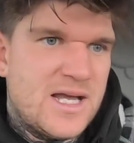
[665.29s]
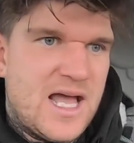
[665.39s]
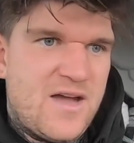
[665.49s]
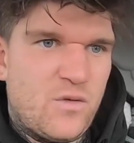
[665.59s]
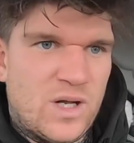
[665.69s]

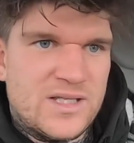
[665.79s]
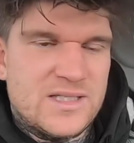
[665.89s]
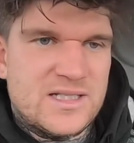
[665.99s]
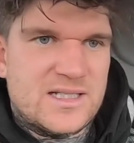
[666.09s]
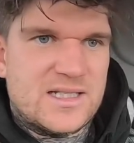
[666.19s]

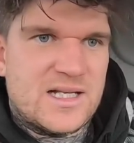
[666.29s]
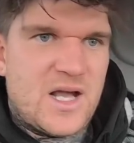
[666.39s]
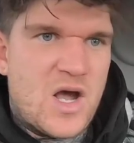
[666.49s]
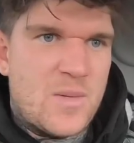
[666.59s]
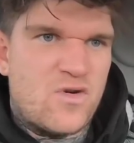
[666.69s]
Everyone's
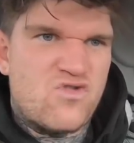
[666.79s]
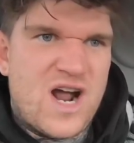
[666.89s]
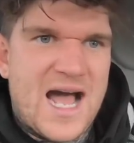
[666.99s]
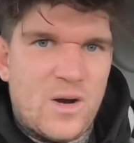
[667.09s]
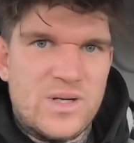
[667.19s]

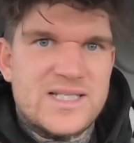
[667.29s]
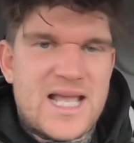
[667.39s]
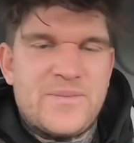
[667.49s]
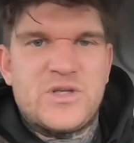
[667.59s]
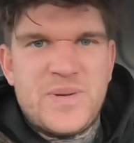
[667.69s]
morale is
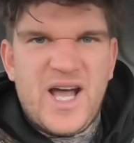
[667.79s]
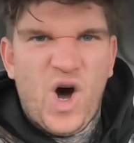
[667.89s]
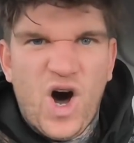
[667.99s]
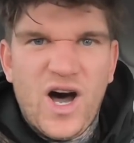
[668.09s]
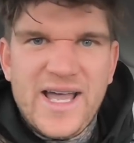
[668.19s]
kept a bit
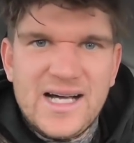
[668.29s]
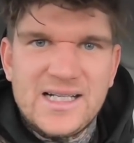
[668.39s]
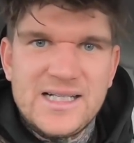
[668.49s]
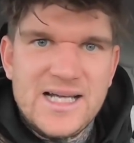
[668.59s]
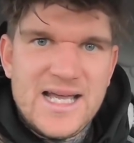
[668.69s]
higher.
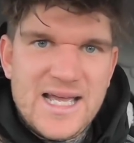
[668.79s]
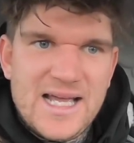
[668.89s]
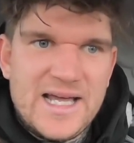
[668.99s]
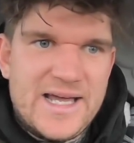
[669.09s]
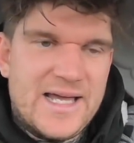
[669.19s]

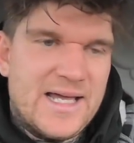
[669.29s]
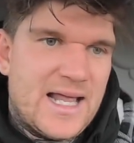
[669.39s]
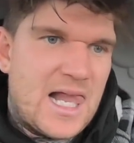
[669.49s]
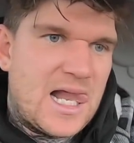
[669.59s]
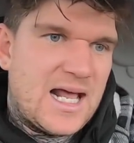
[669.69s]

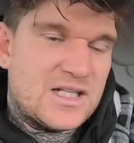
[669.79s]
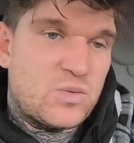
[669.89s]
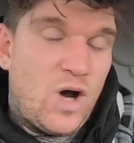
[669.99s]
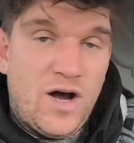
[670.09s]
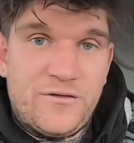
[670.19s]
That's
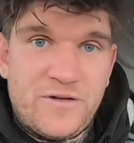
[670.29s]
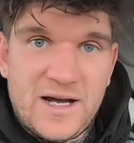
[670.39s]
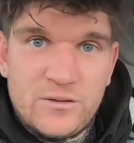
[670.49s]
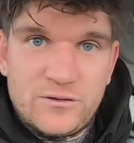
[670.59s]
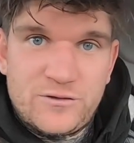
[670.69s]
what I've
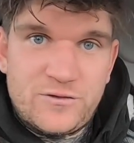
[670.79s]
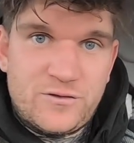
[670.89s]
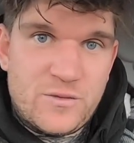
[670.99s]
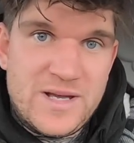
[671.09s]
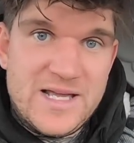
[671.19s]
found
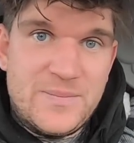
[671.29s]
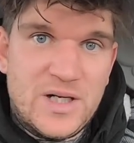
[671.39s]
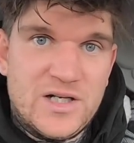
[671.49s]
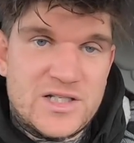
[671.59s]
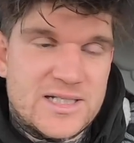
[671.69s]
for me
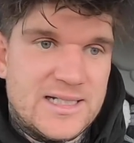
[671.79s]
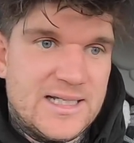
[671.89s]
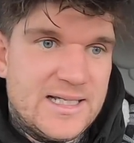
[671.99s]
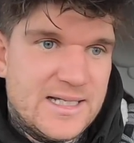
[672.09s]
personally.